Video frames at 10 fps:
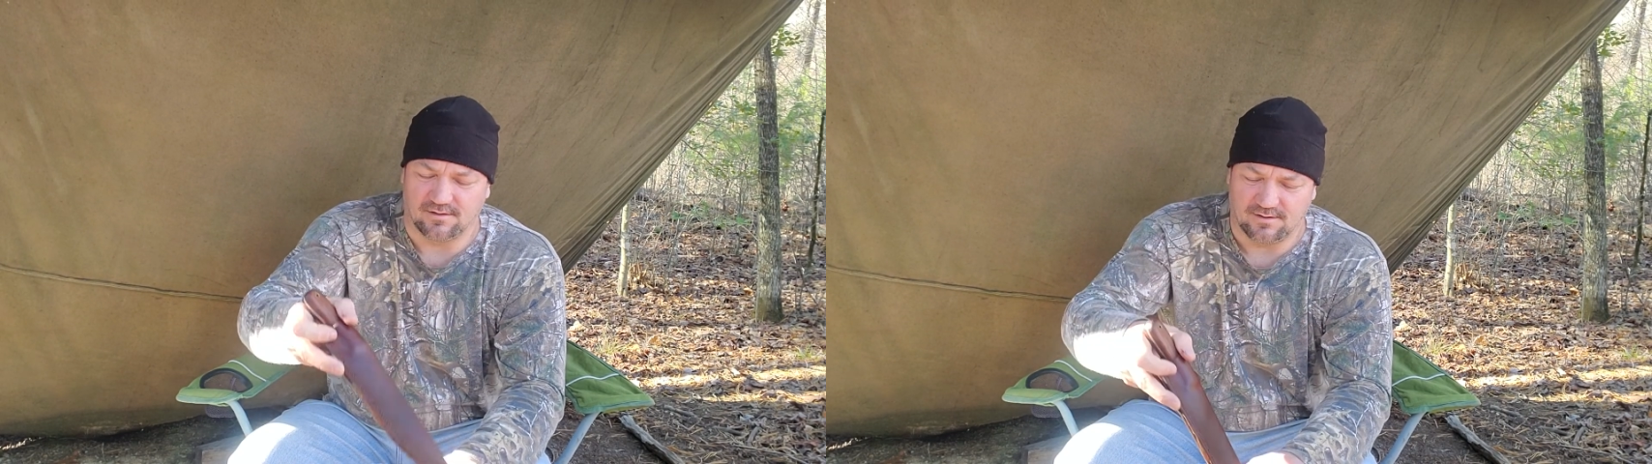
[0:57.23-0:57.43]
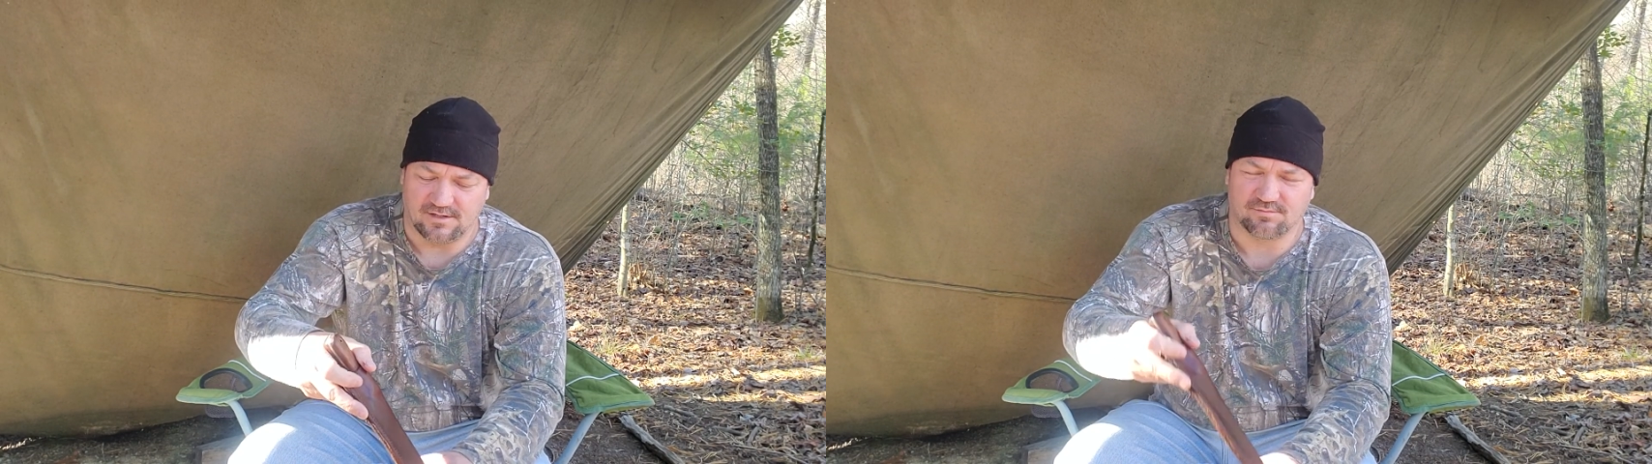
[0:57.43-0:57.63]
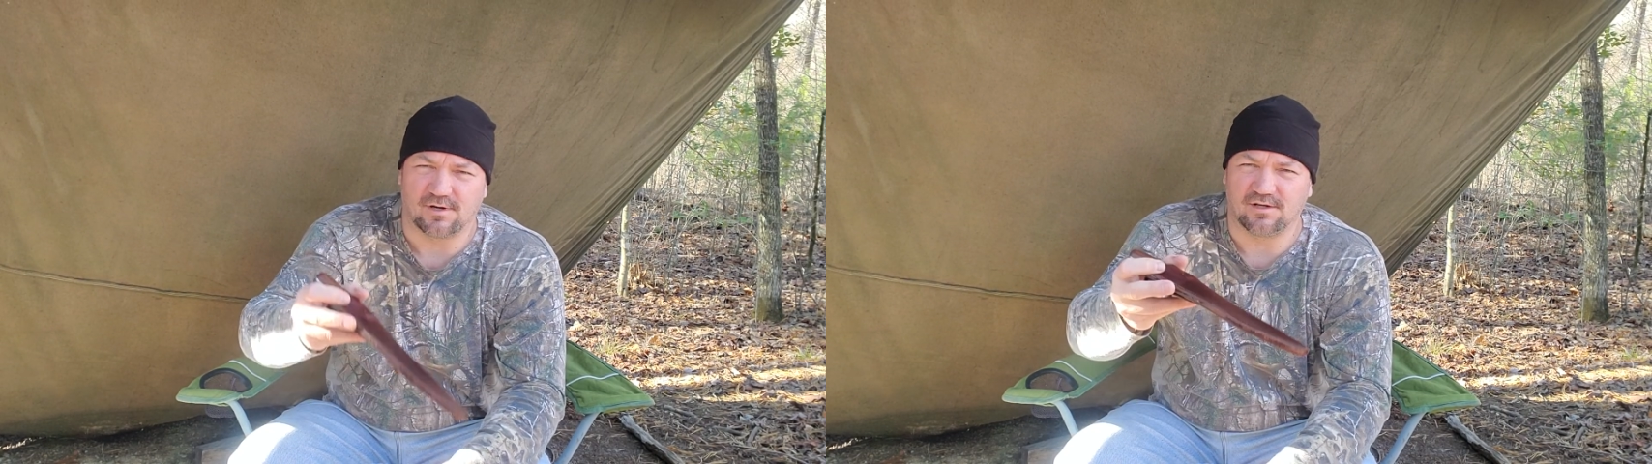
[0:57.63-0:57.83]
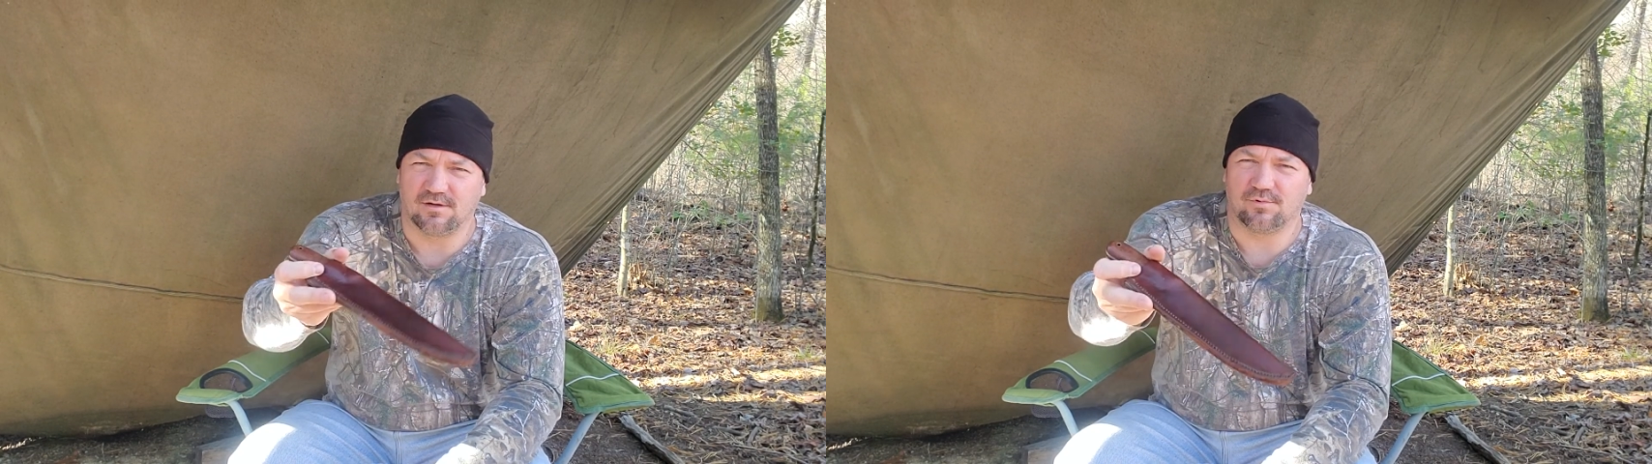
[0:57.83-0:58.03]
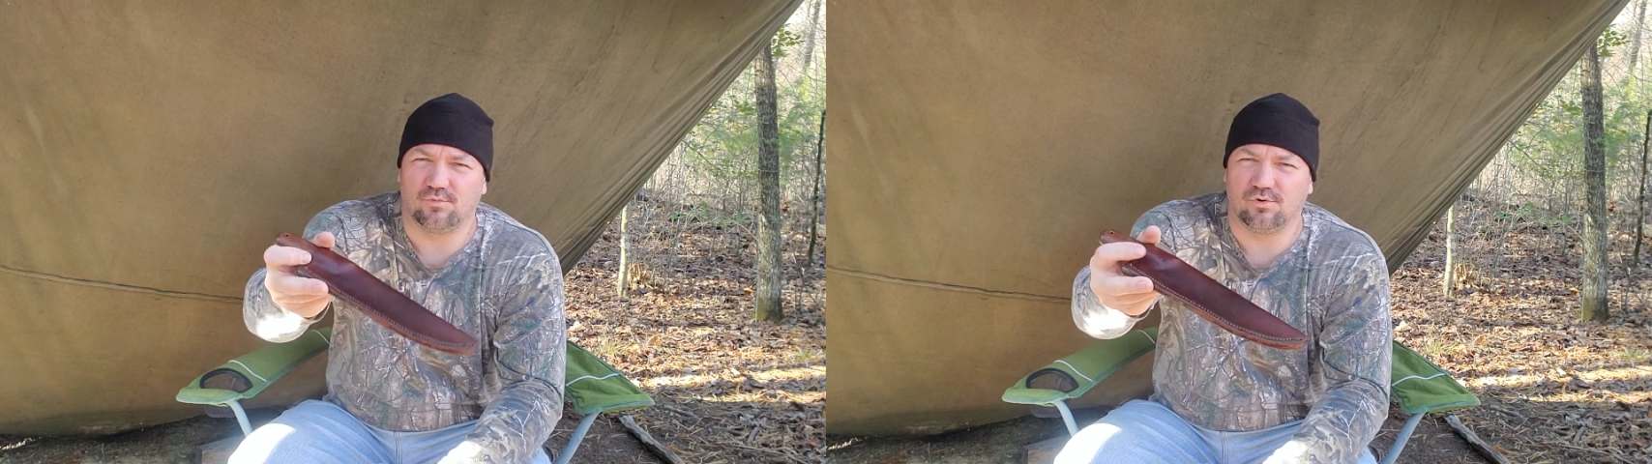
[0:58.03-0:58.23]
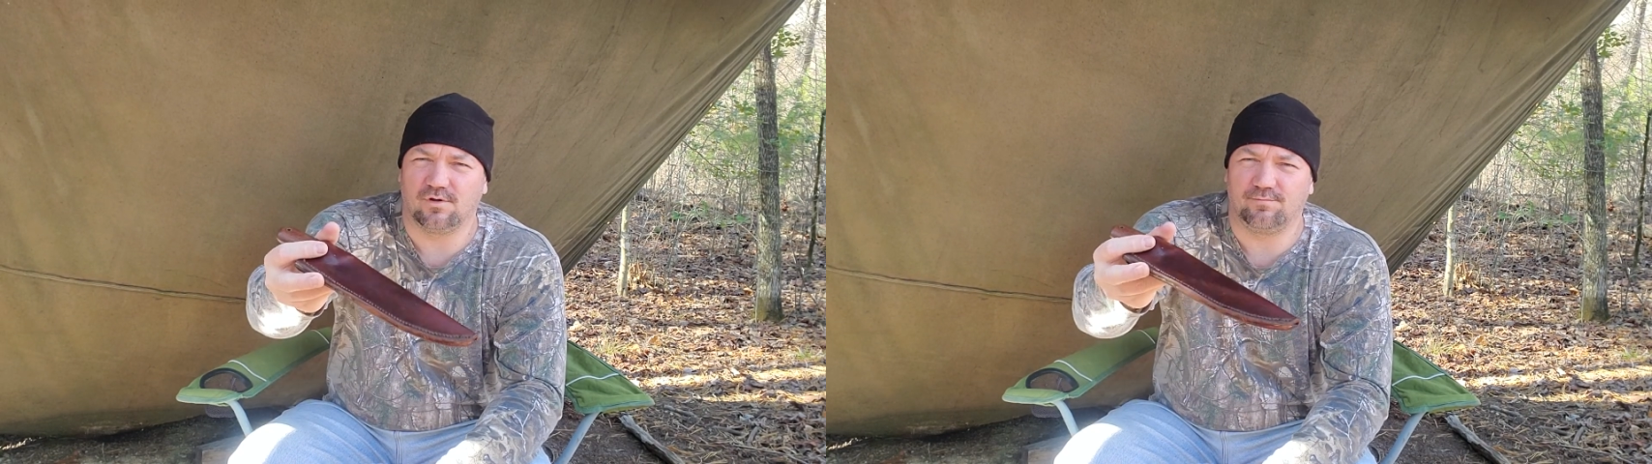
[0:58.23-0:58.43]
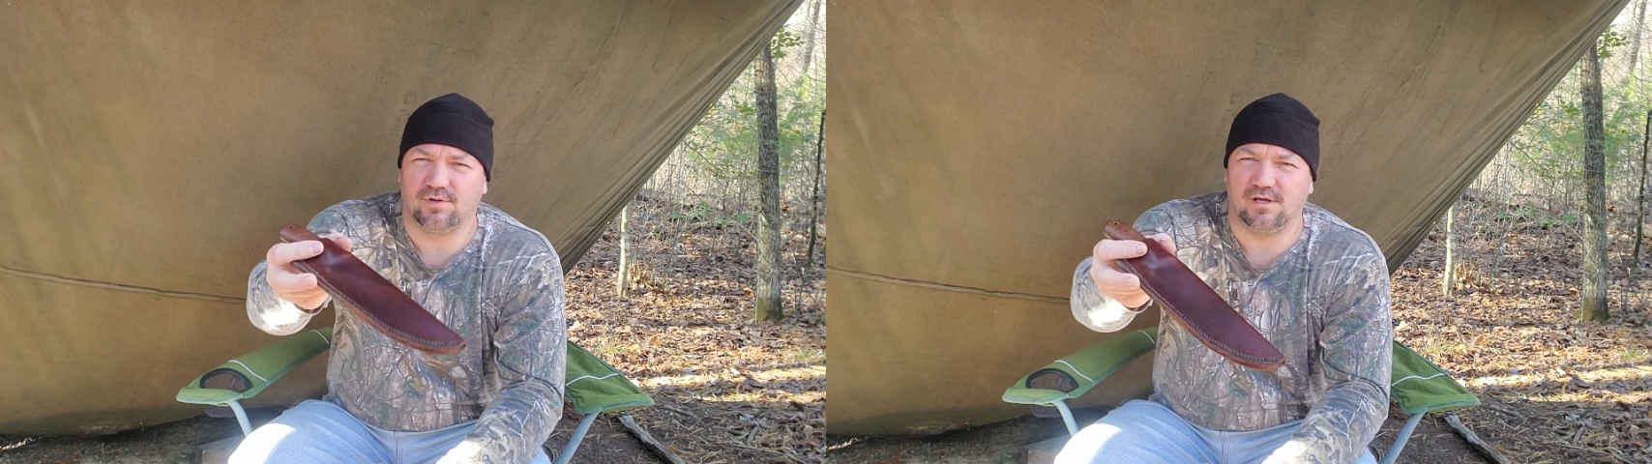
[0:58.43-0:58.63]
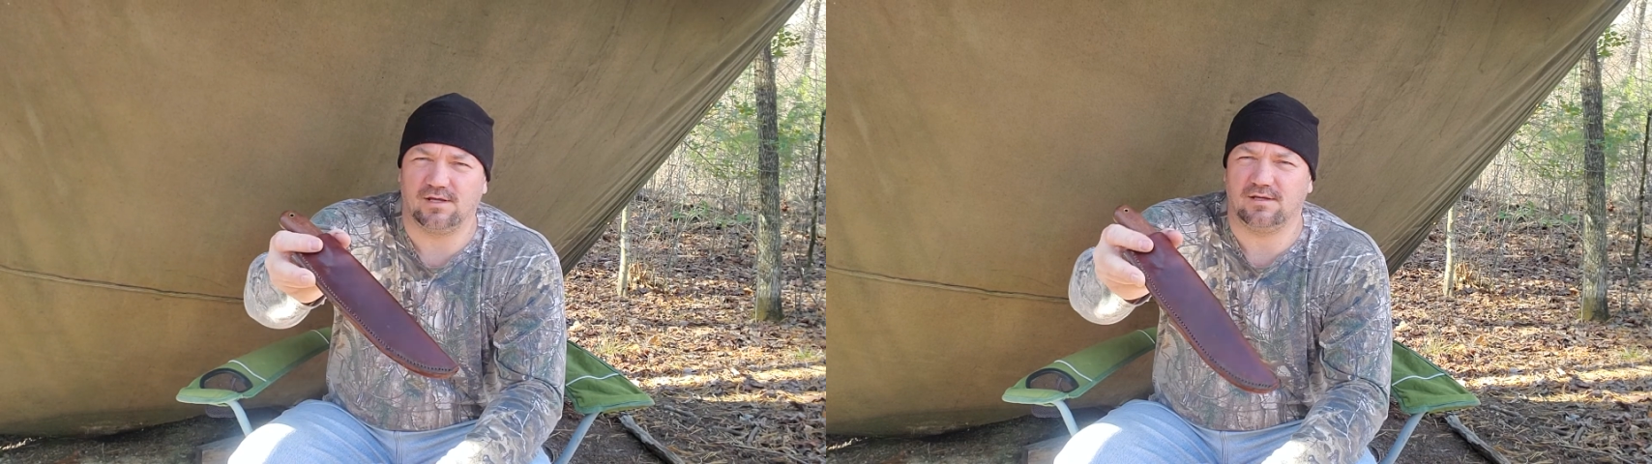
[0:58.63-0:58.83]
It's my number one
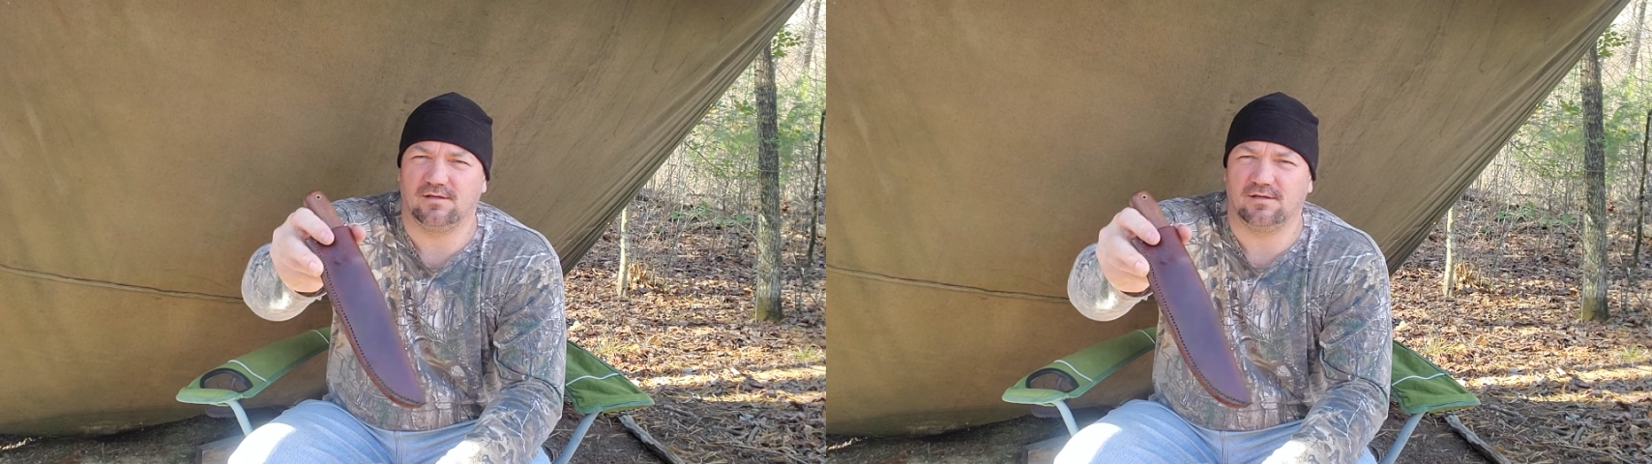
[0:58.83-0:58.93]
pick.